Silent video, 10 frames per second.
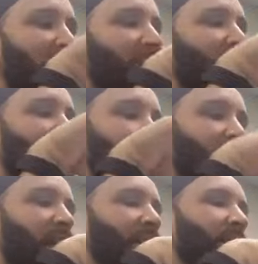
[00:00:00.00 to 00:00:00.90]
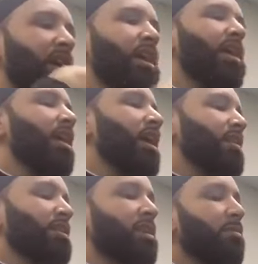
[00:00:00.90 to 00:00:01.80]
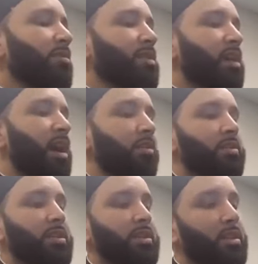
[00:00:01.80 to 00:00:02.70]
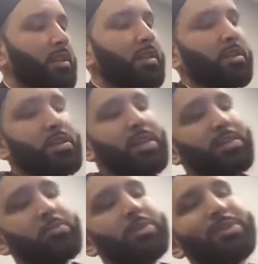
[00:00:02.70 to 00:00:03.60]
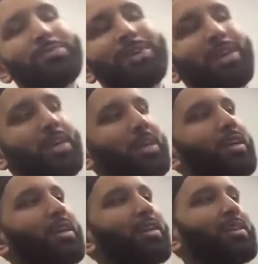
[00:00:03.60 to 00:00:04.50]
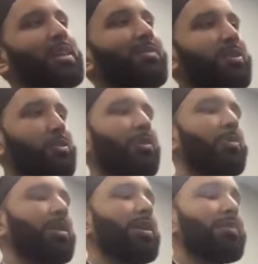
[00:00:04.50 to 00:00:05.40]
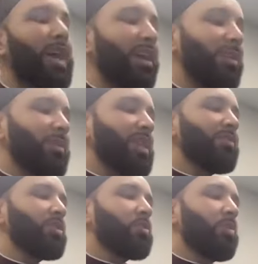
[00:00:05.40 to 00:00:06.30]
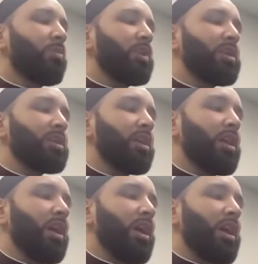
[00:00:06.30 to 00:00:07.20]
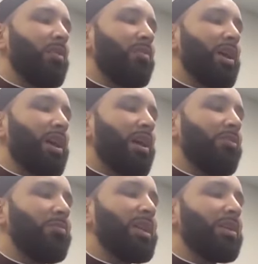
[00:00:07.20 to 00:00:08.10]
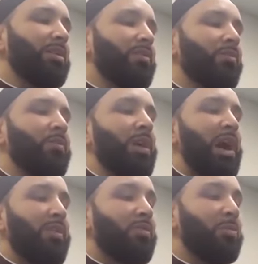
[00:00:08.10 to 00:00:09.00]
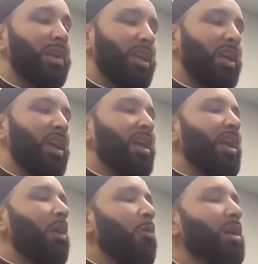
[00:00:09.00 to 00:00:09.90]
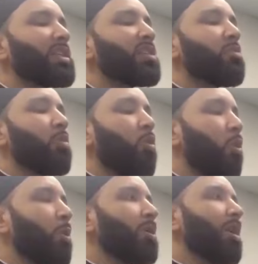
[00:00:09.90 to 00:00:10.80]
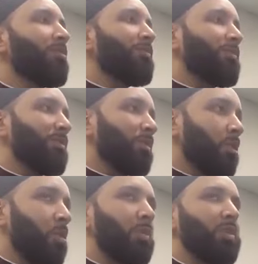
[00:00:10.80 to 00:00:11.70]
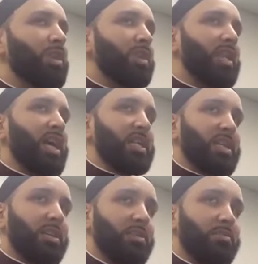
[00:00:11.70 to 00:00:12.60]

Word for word: at the janazah uh, to some of the scholars in, in, the classical books of fiqh, it's even to a point of tahrim, it's even to a point of, uh, of being uh, forbidden. Now, what is the reward of going with the janazah?